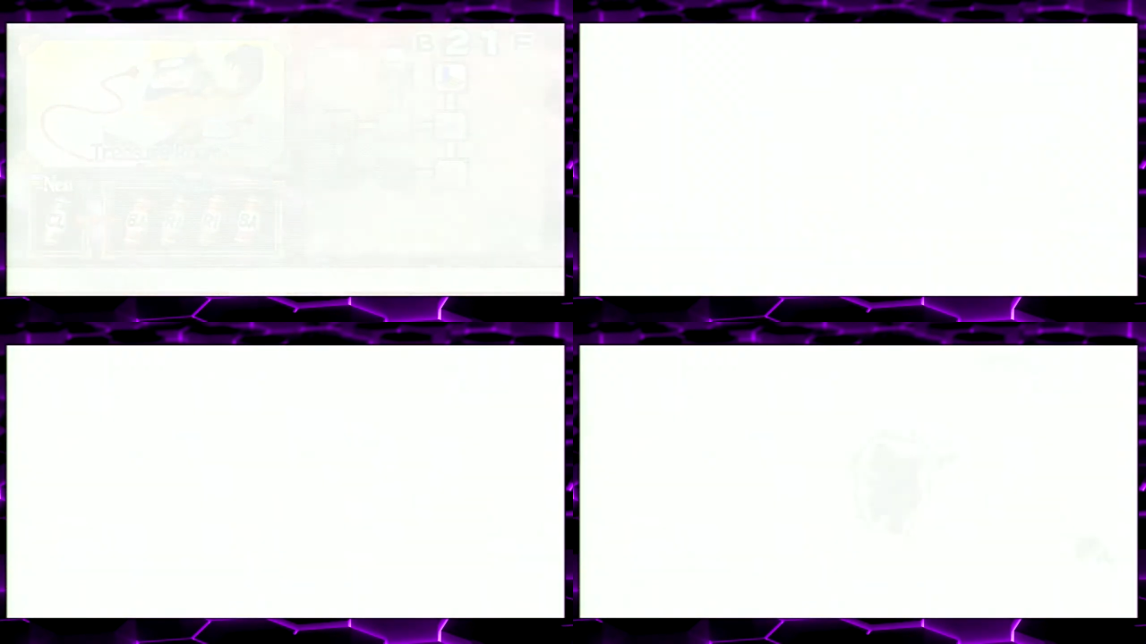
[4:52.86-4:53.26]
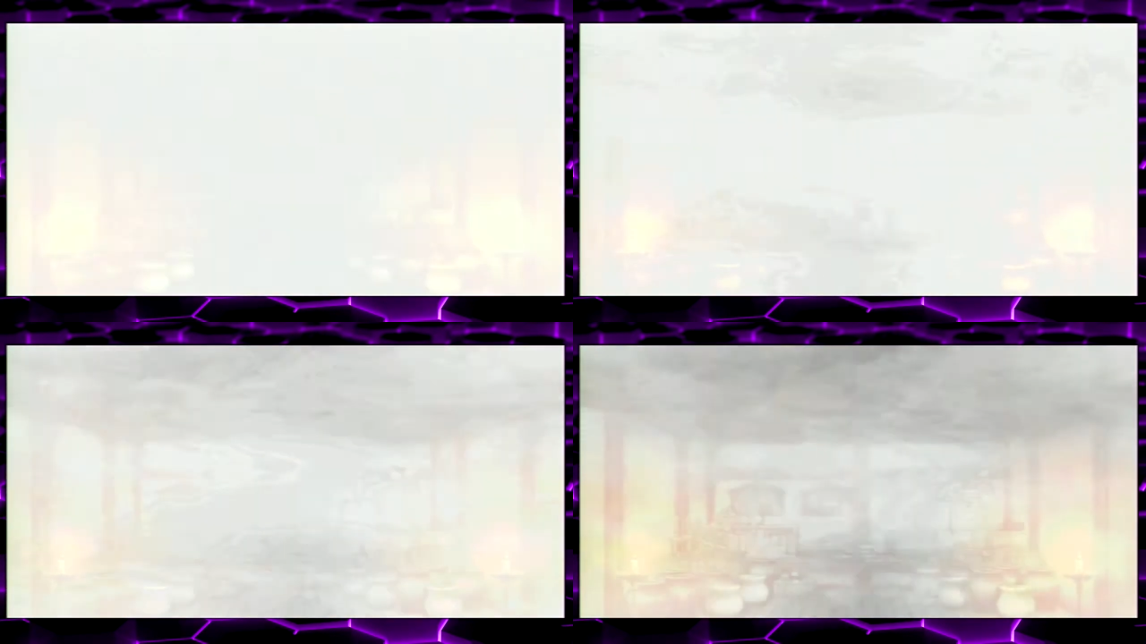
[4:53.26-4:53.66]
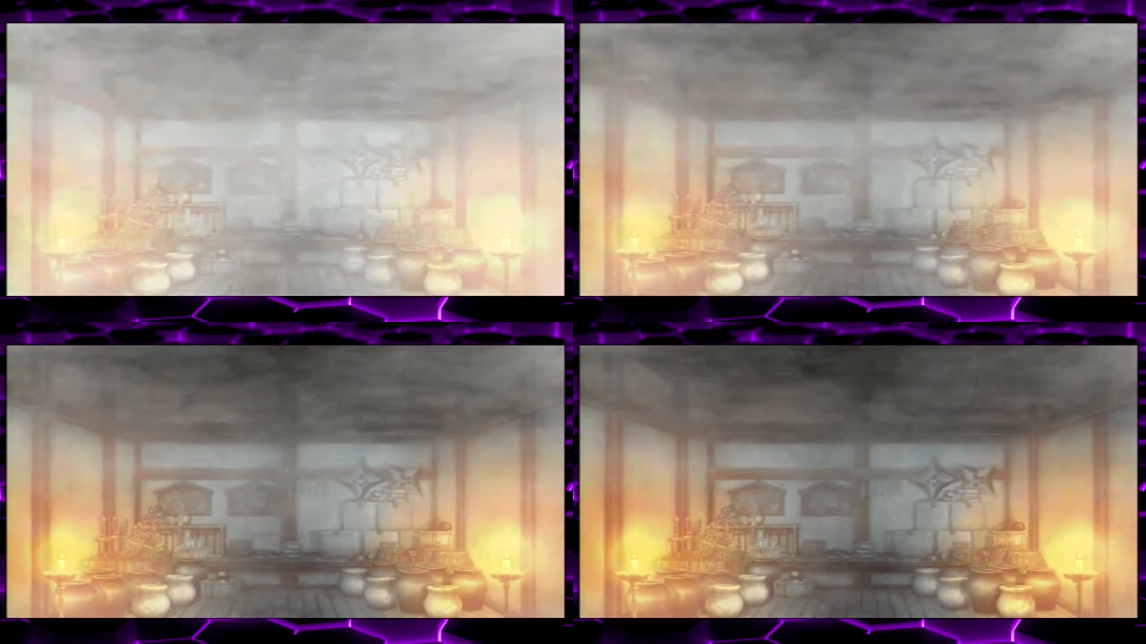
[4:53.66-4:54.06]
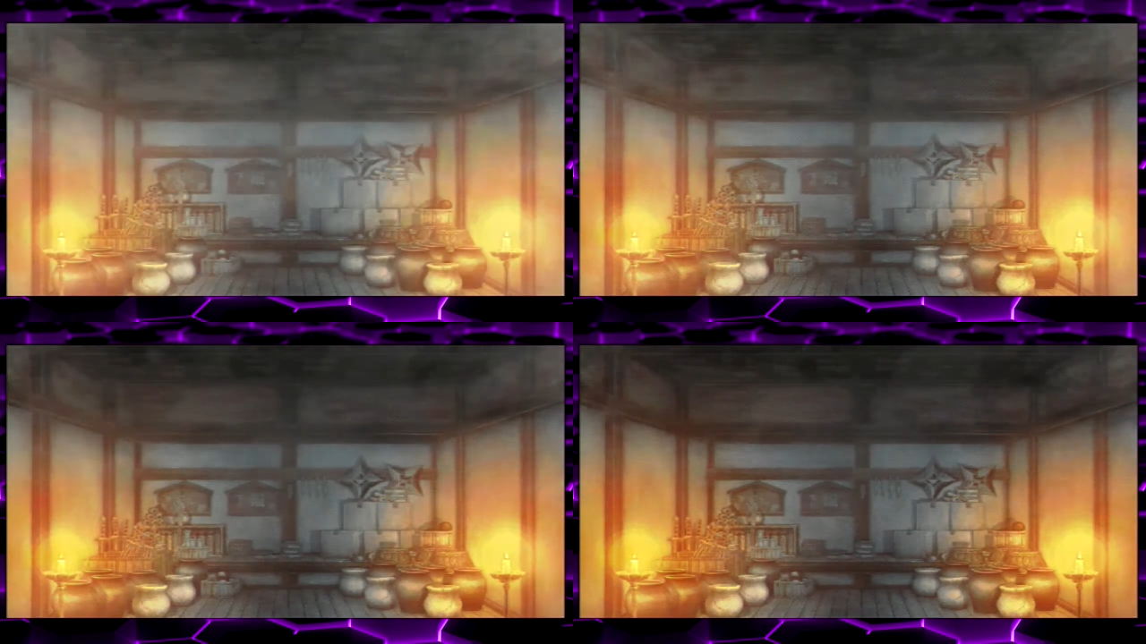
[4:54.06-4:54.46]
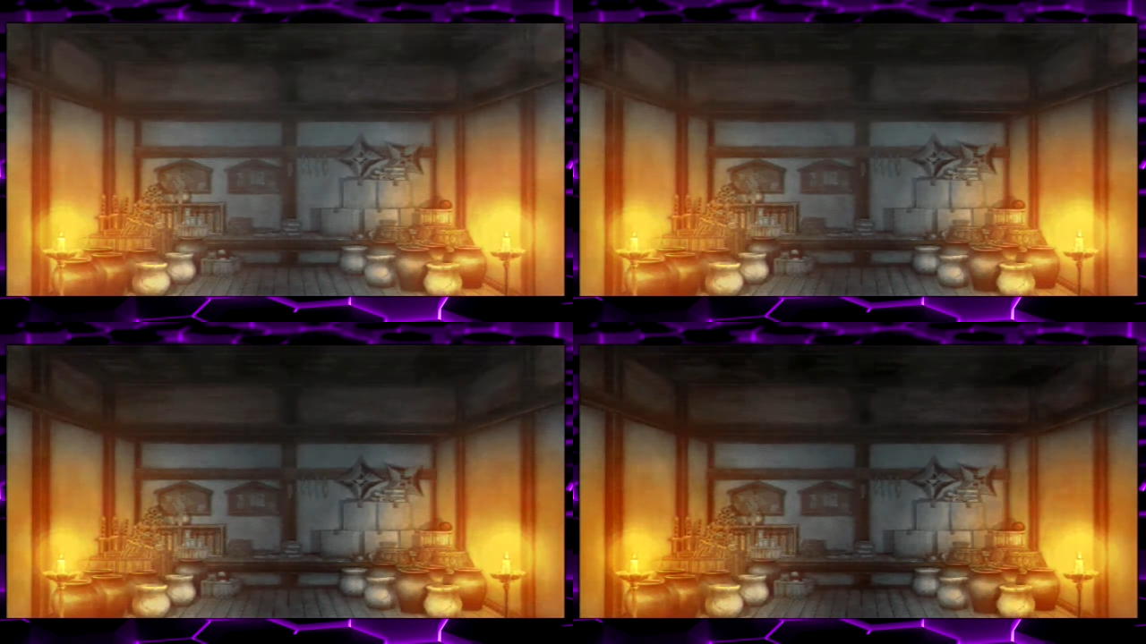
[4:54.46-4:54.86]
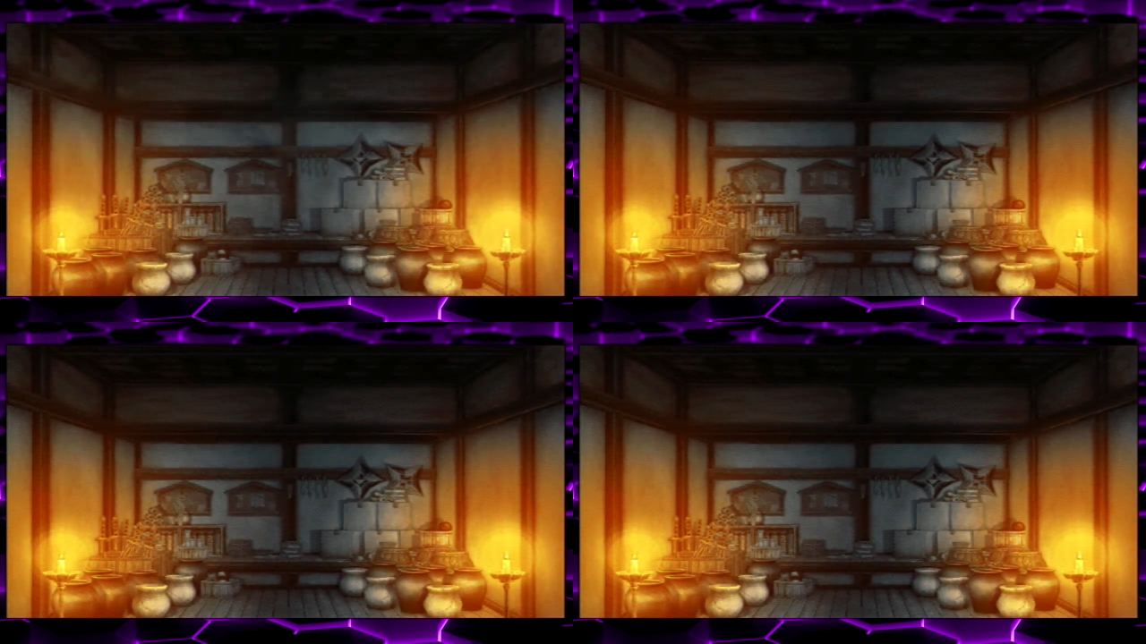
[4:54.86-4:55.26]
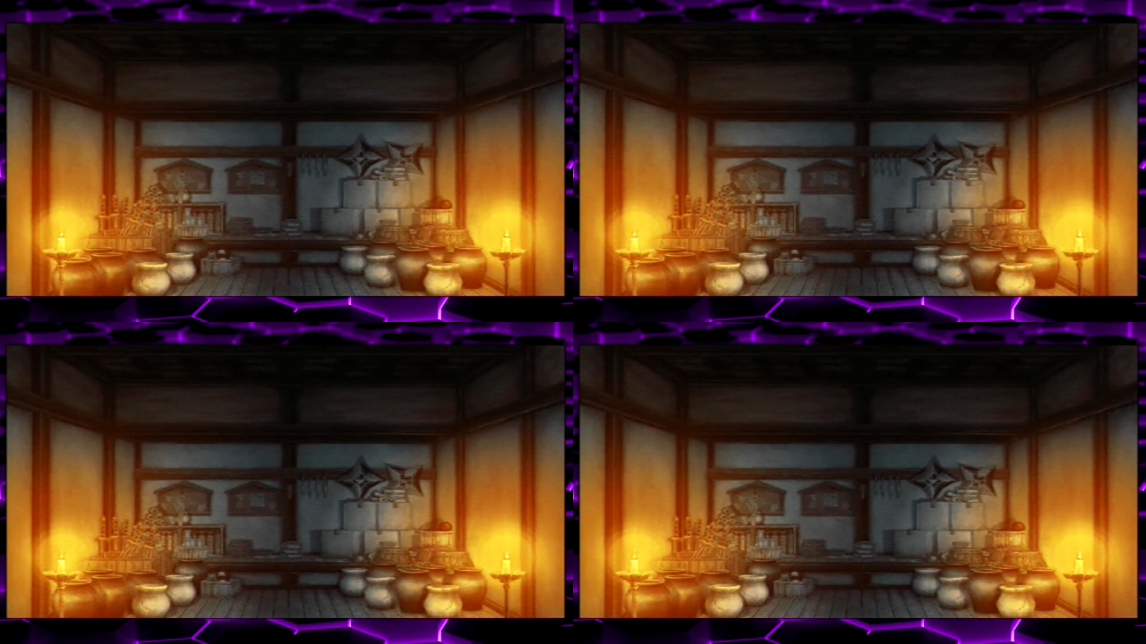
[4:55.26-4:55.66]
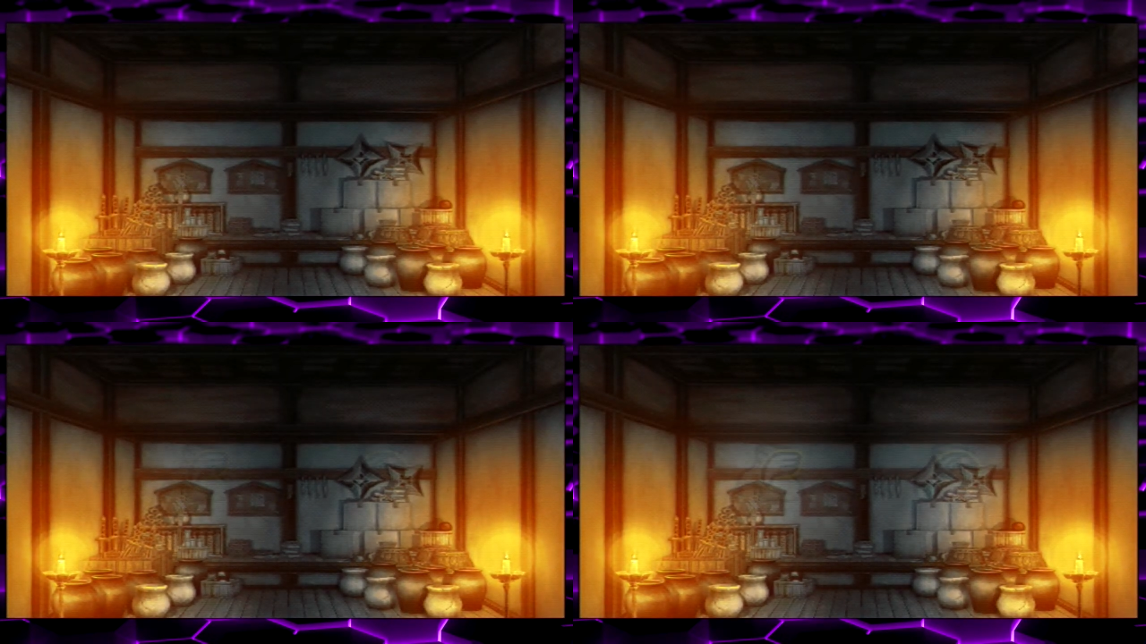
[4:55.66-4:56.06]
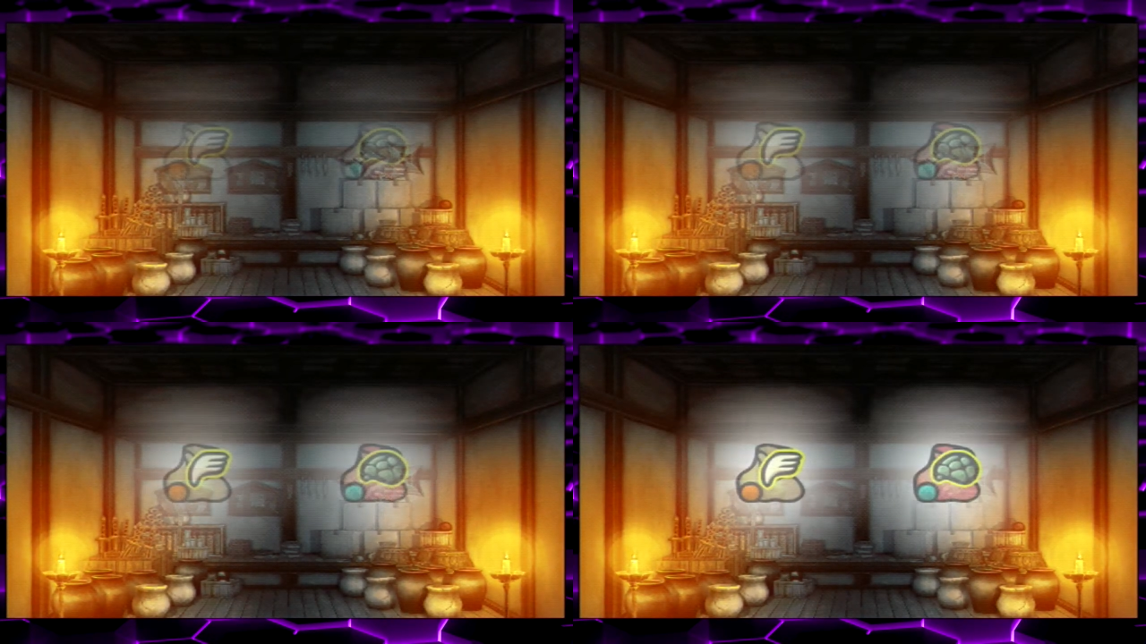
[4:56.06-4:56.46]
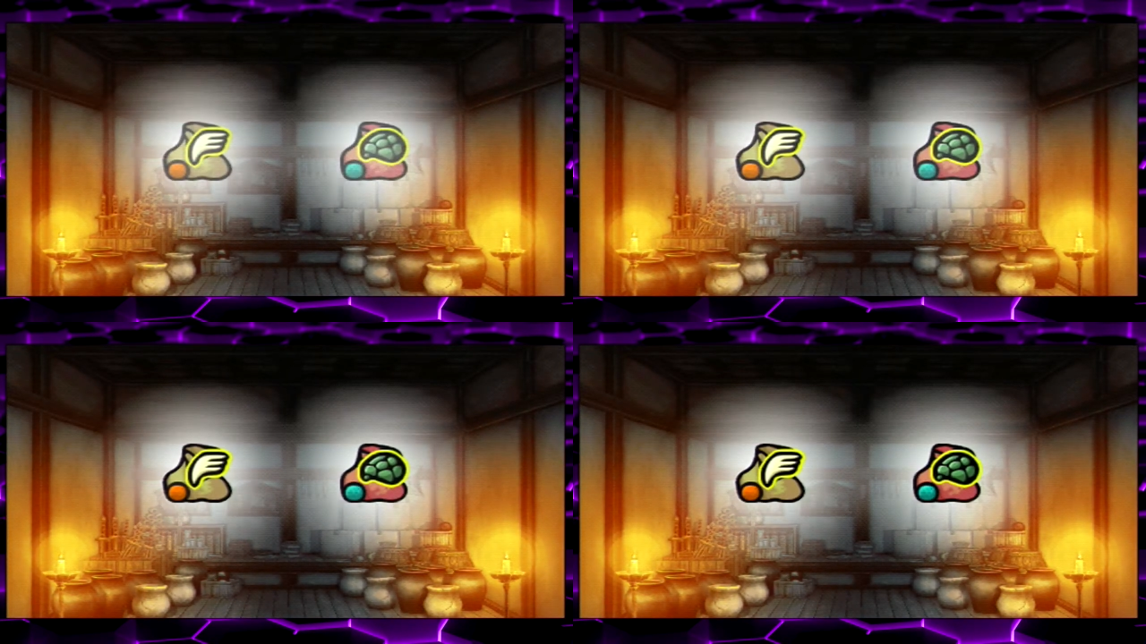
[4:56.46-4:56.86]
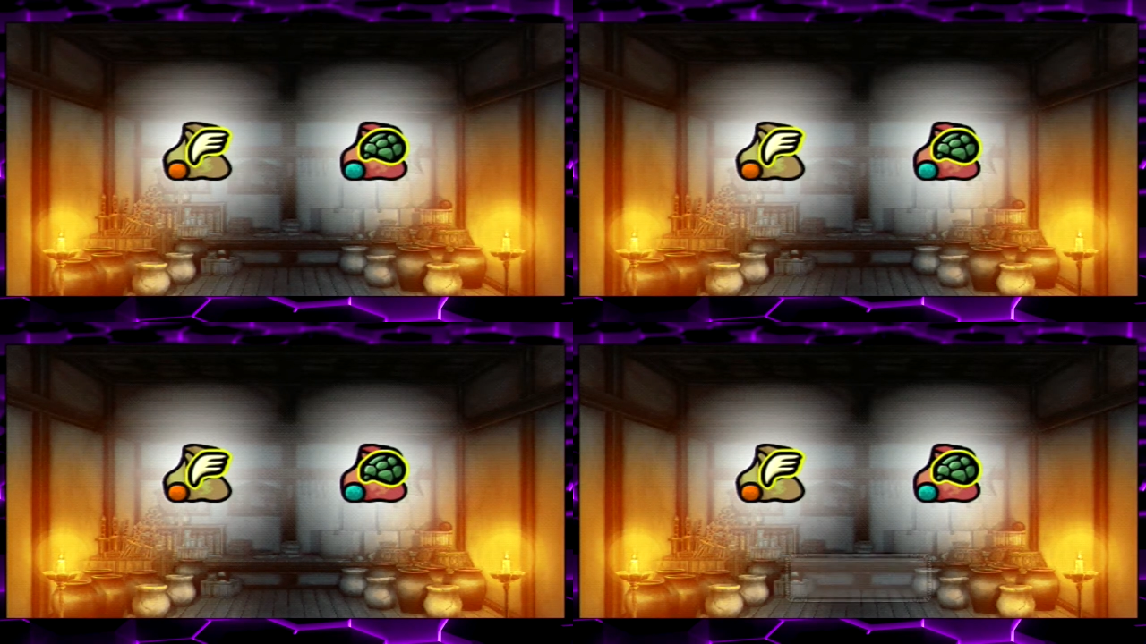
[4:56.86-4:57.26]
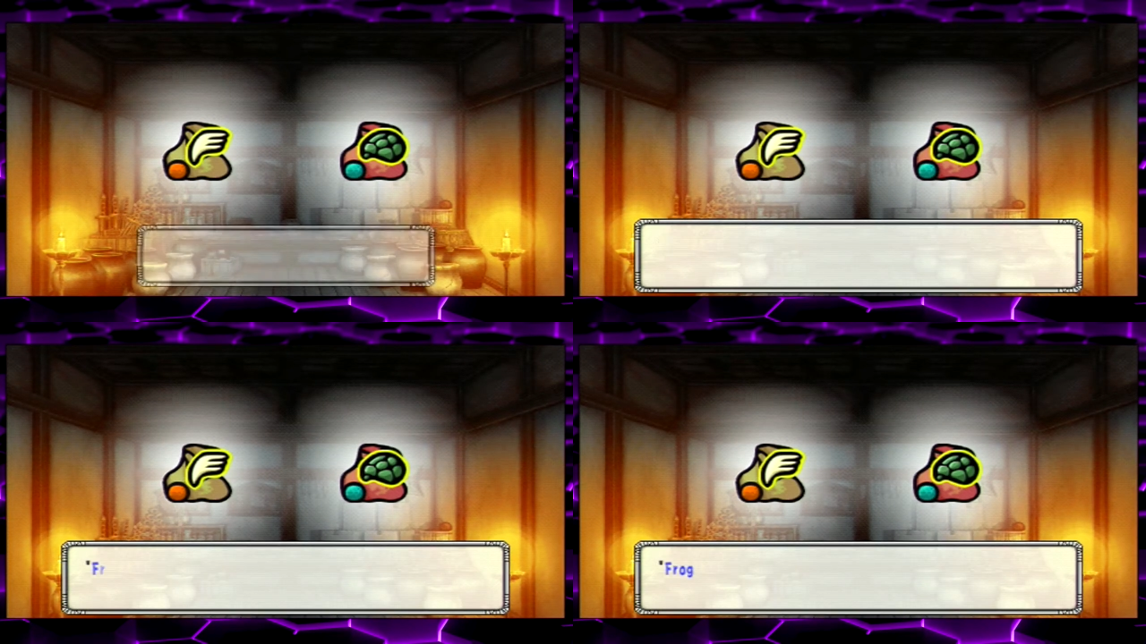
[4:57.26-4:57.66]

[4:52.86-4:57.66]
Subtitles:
[unreadable: no face in view]